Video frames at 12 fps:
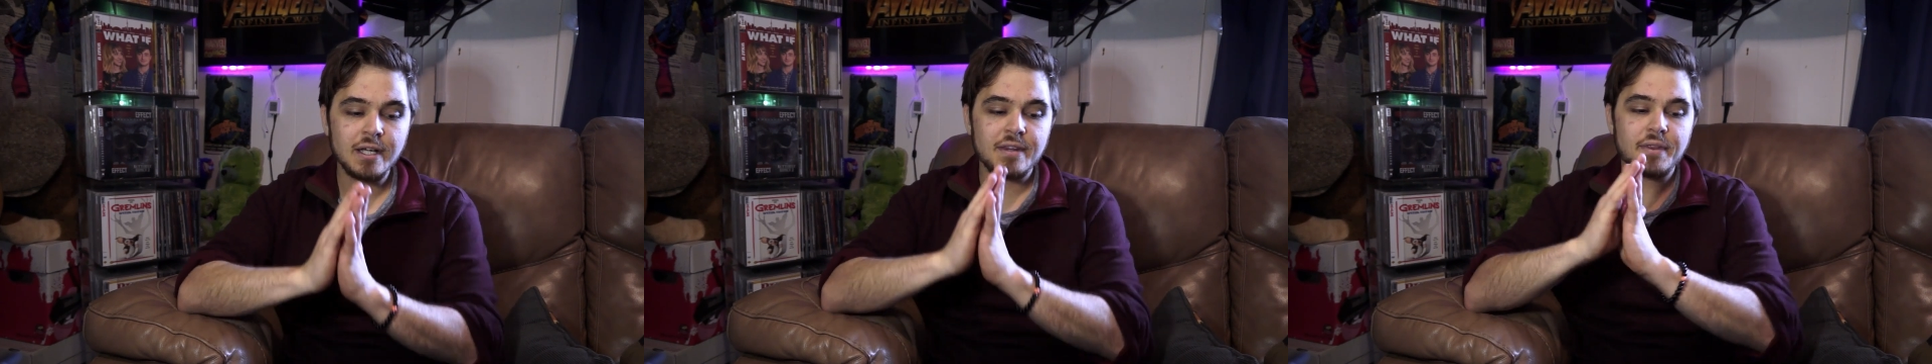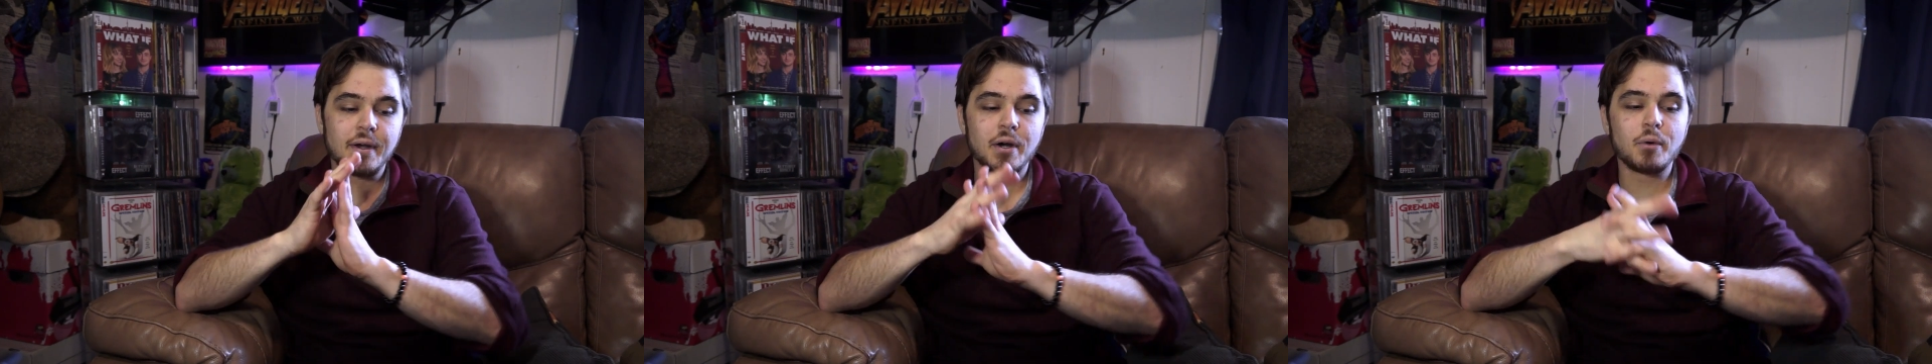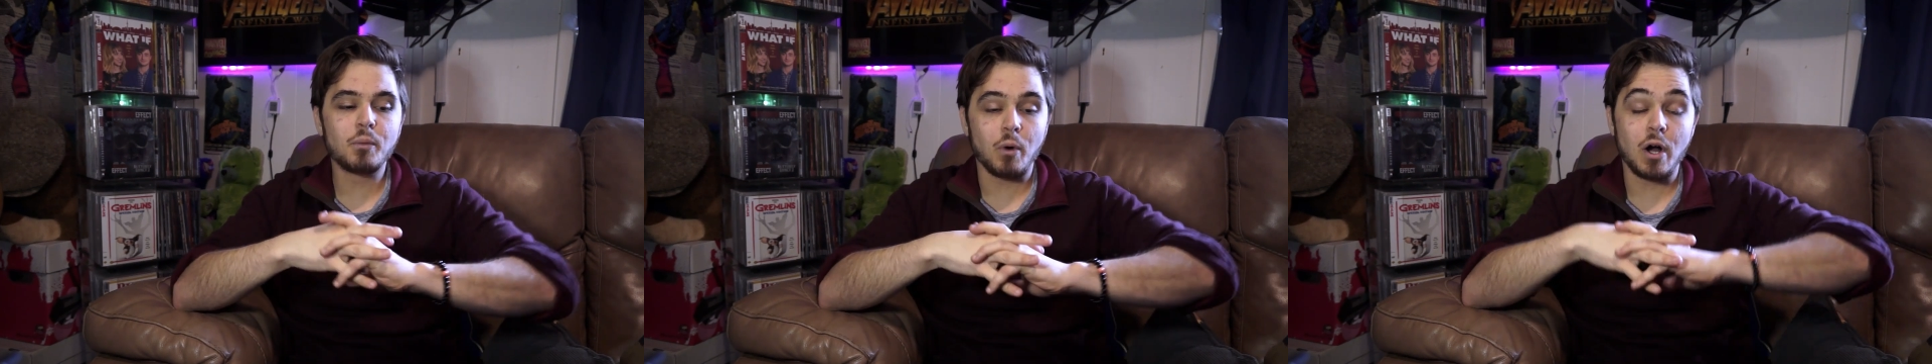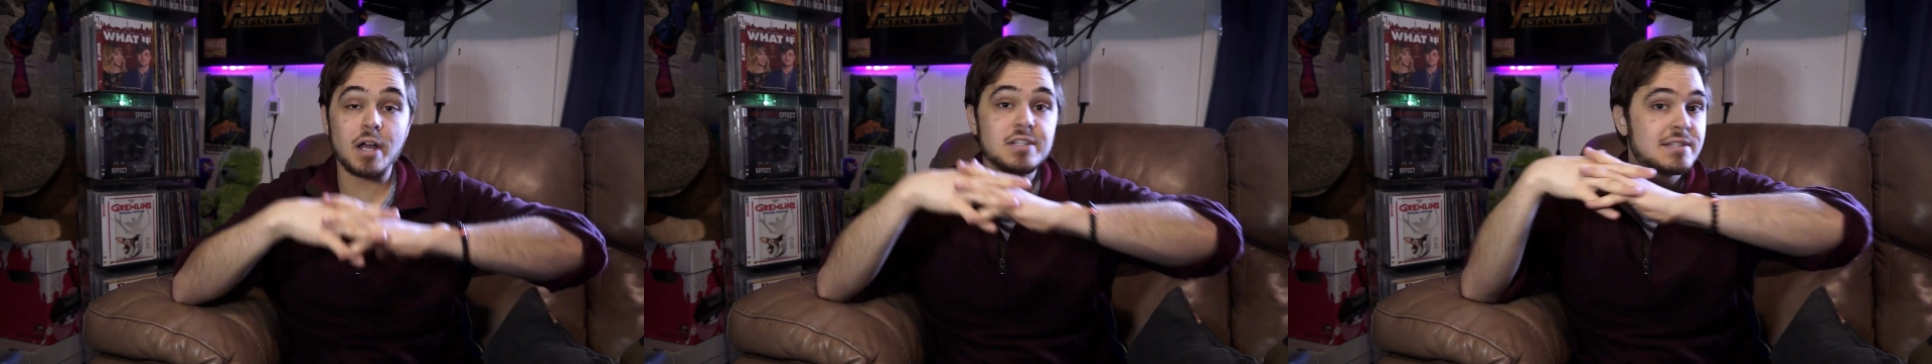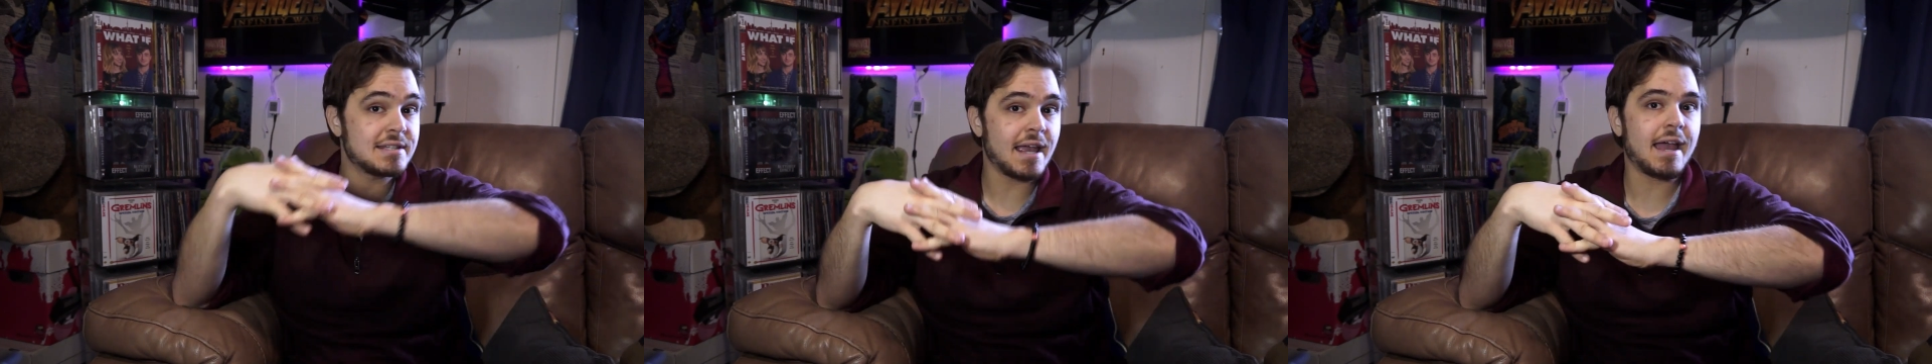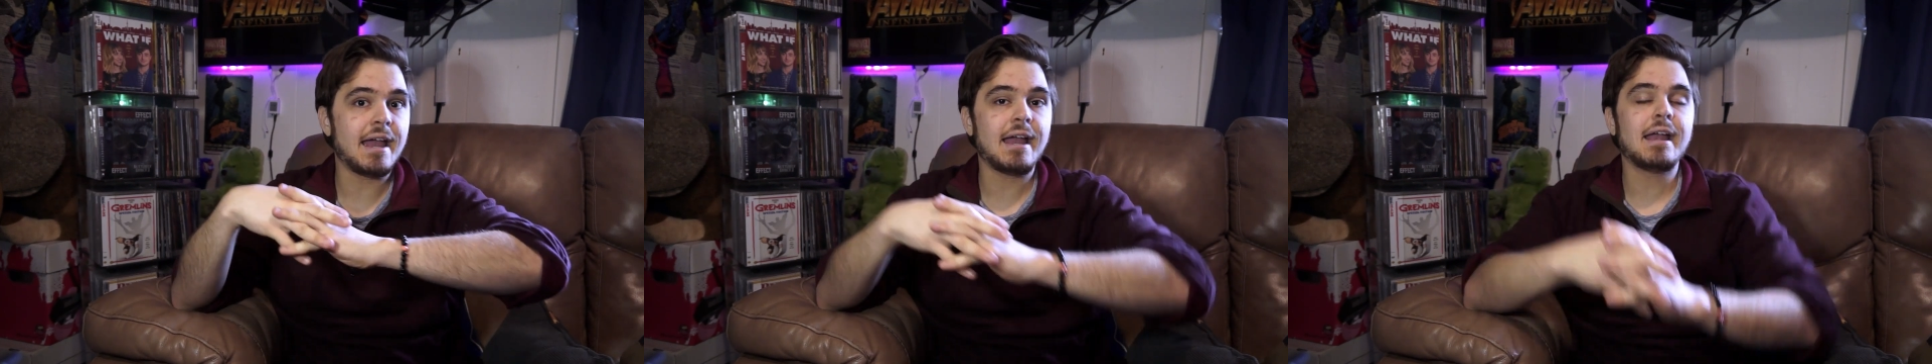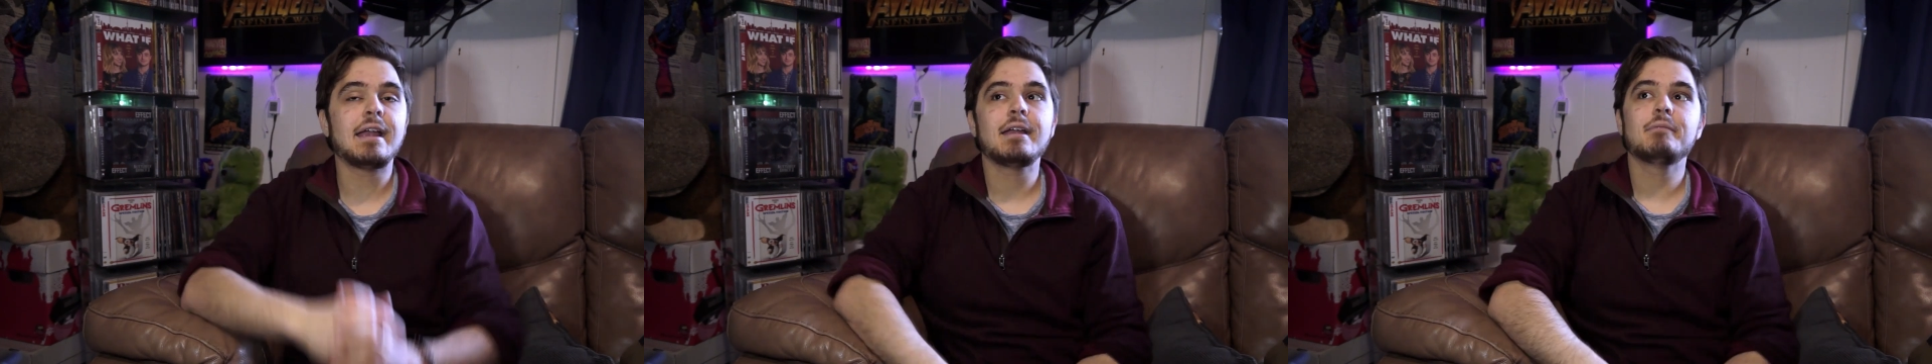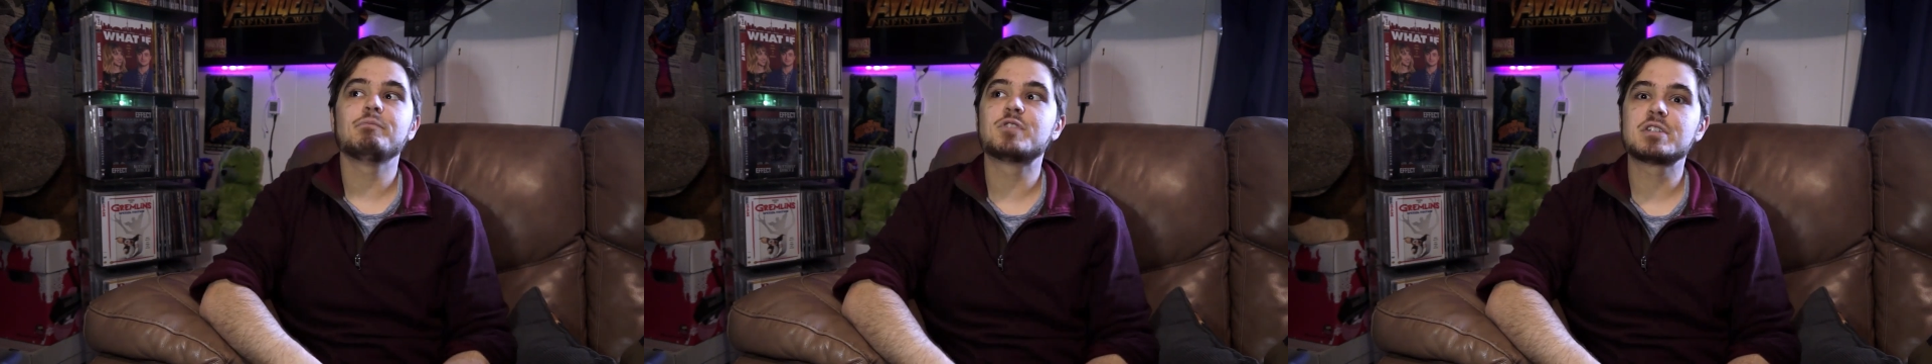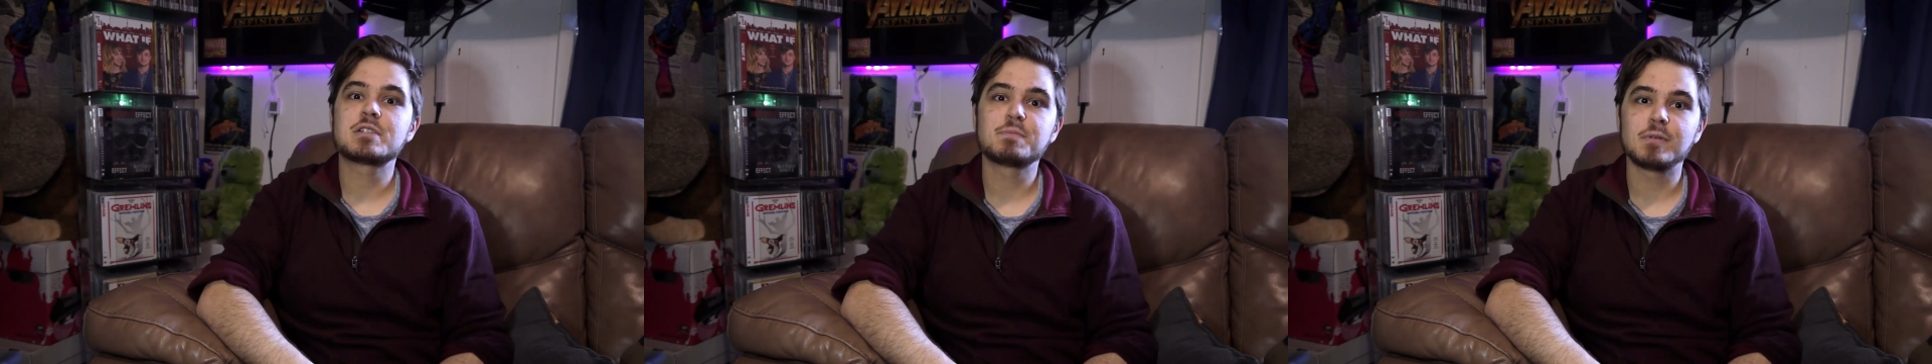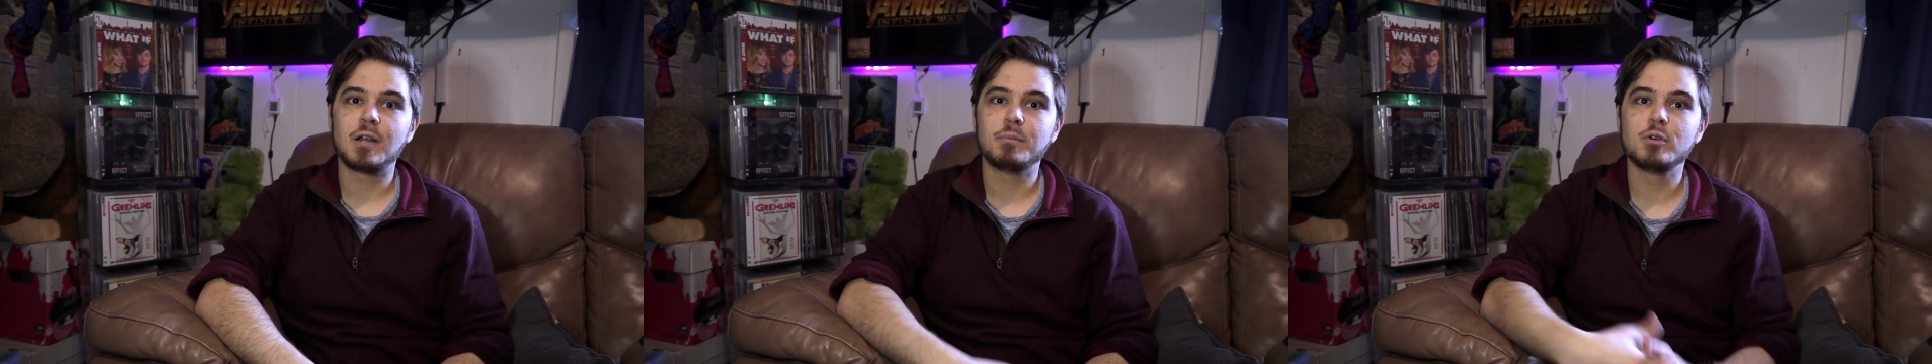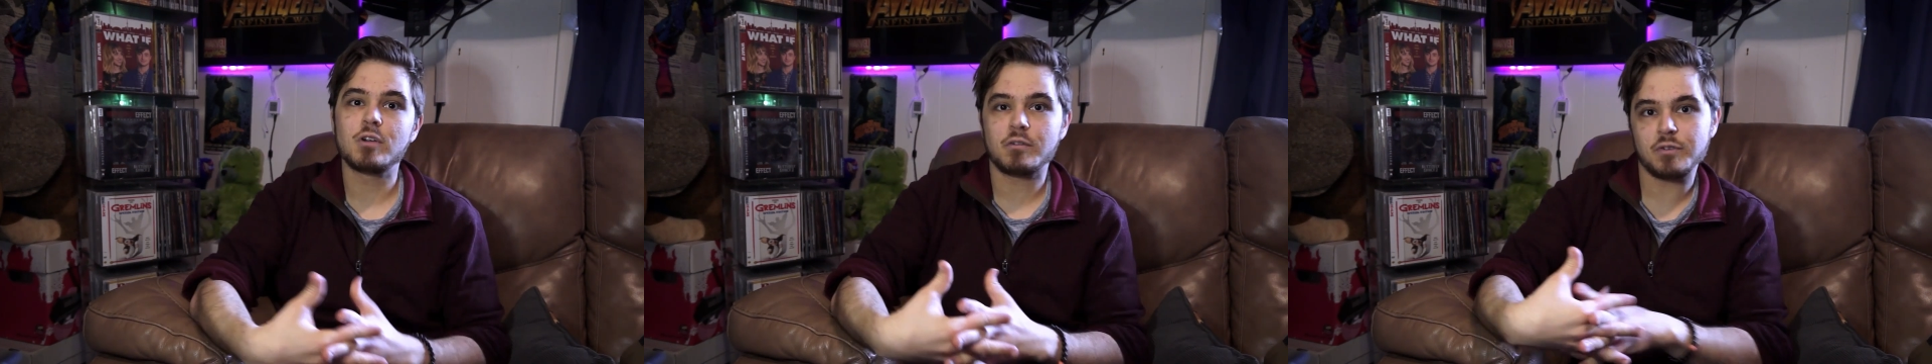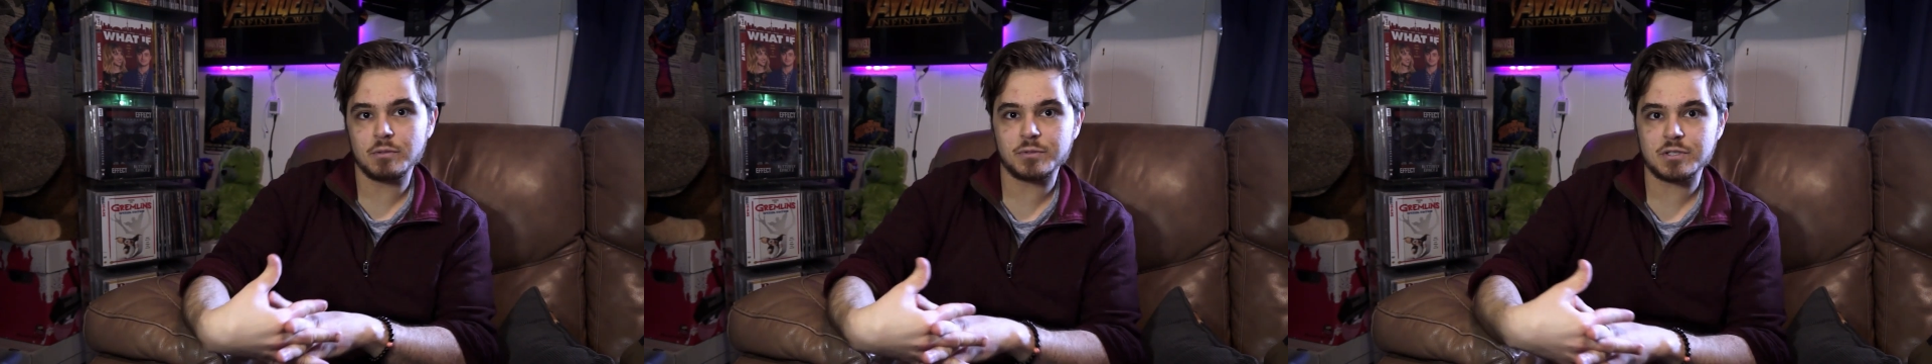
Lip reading: there was a film